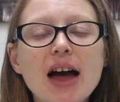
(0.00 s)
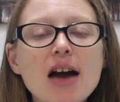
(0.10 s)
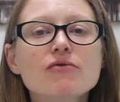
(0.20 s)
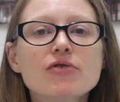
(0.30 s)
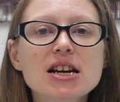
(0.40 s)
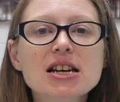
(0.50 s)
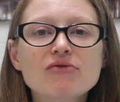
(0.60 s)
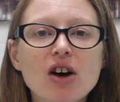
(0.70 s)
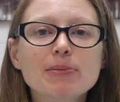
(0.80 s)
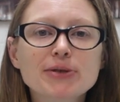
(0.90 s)
that
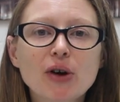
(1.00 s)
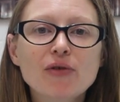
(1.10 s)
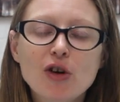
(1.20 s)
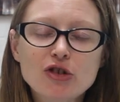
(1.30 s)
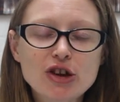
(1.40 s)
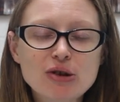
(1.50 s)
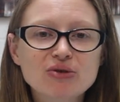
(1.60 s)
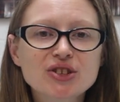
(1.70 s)
really rubs off on you.